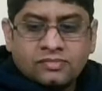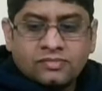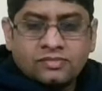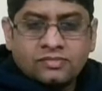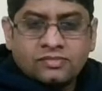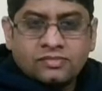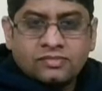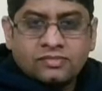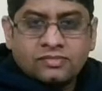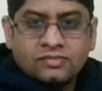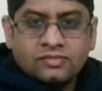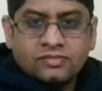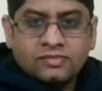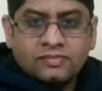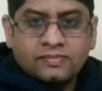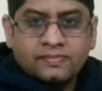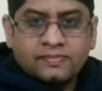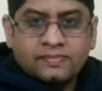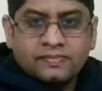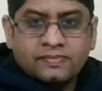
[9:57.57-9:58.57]

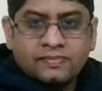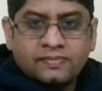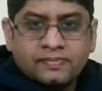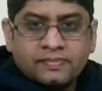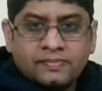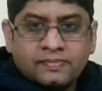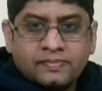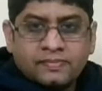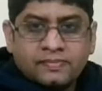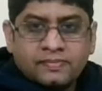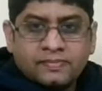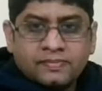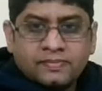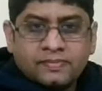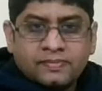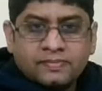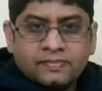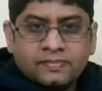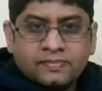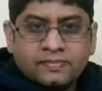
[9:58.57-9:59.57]

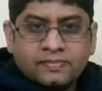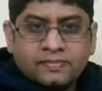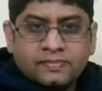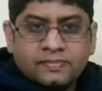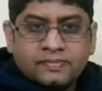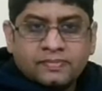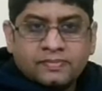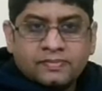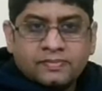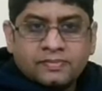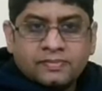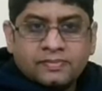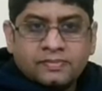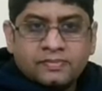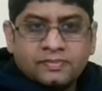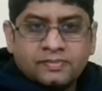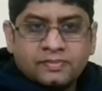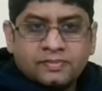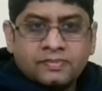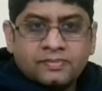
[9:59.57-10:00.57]

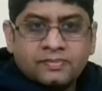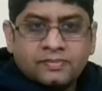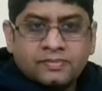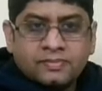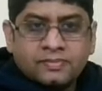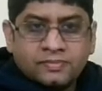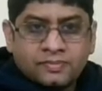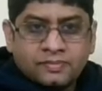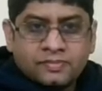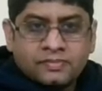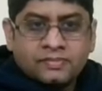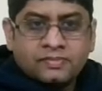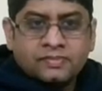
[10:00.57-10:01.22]
No words are spoken by the person on screen.